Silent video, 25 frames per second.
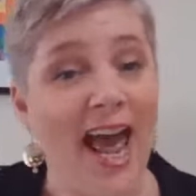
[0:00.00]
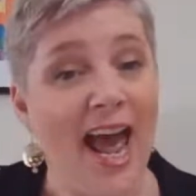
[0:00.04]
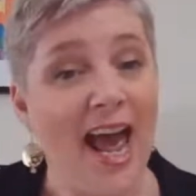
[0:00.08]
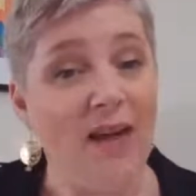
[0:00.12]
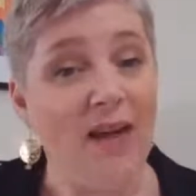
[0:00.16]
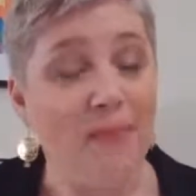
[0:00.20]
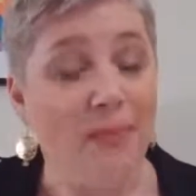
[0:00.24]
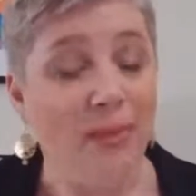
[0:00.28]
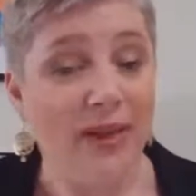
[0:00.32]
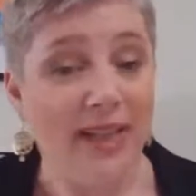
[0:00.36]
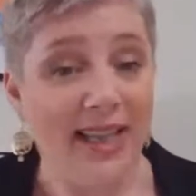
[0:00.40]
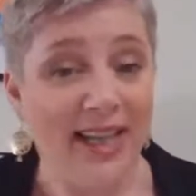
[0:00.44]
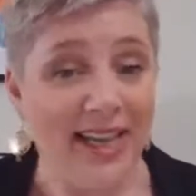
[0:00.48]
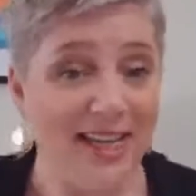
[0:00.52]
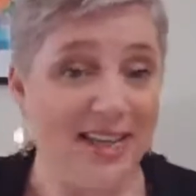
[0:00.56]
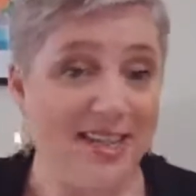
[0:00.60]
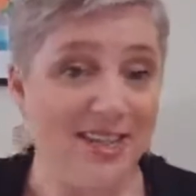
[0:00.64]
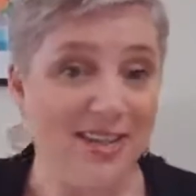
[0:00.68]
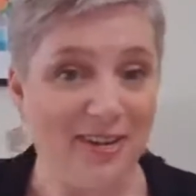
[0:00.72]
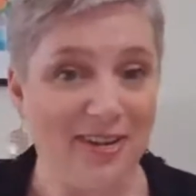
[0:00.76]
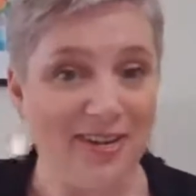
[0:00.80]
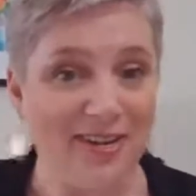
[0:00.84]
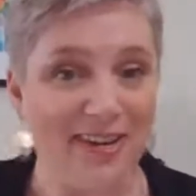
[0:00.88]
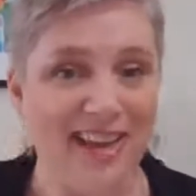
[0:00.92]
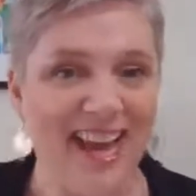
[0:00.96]
And please
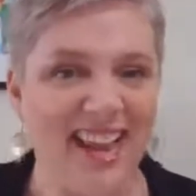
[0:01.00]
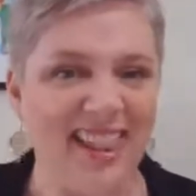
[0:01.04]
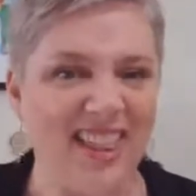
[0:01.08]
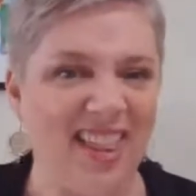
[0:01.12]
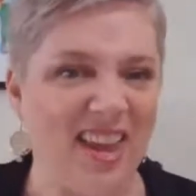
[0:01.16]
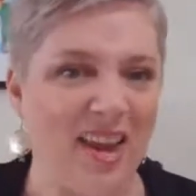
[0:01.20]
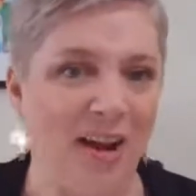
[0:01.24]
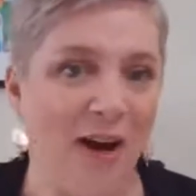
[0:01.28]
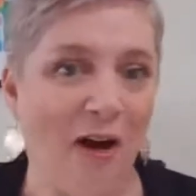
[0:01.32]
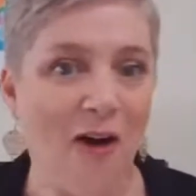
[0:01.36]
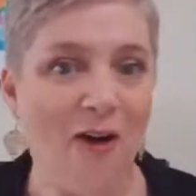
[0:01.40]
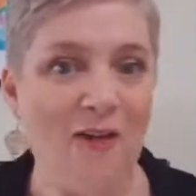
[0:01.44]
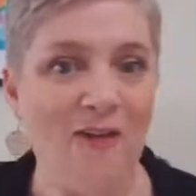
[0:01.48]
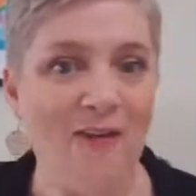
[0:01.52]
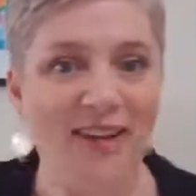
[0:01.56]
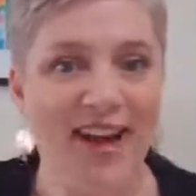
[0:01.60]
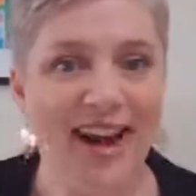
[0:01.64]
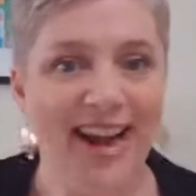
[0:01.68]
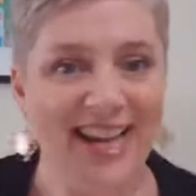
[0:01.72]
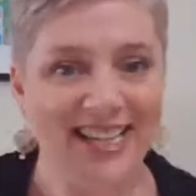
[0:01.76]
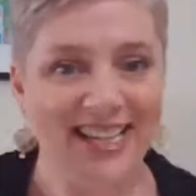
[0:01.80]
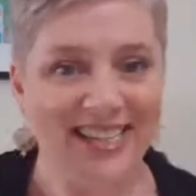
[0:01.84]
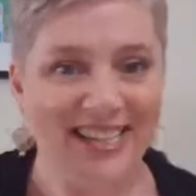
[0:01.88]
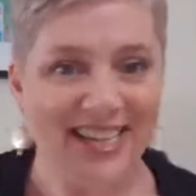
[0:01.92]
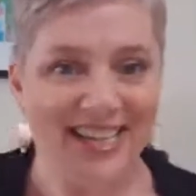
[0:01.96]
don't let the
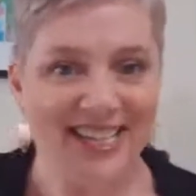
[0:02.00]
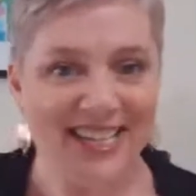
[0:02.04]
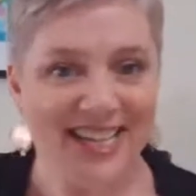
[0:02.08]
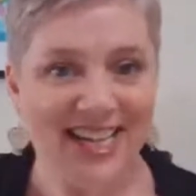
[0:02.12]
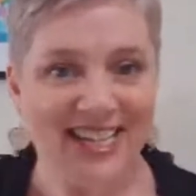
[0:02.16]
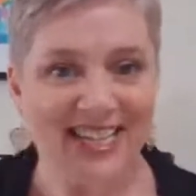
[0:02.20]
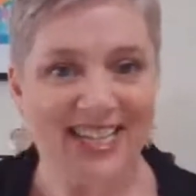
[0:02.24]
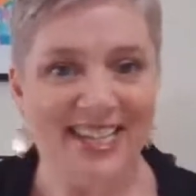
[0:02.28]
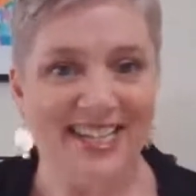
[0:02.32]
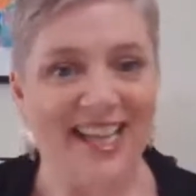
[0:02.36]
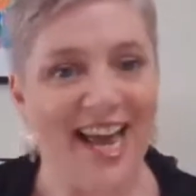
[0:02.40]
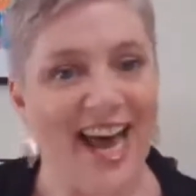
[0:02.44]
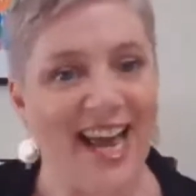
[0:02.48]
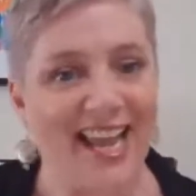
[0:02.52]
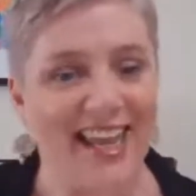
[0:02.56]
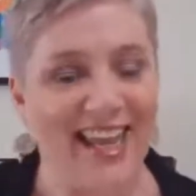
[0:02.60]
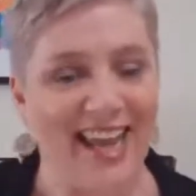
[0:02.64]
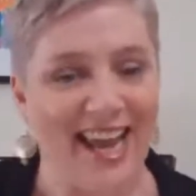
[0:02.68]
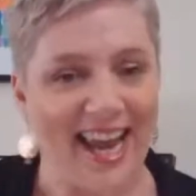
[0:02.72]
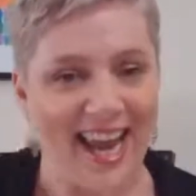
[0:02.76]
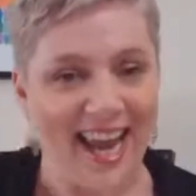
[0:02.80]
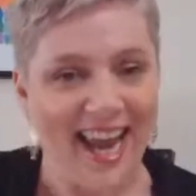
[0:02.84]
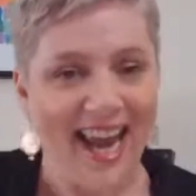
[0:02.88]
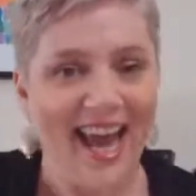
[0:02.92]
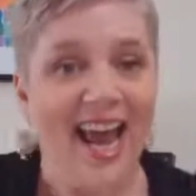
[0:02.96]
overnight successes out
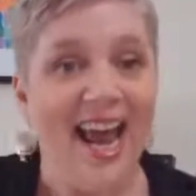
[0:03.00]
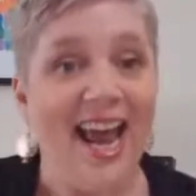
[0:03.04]
there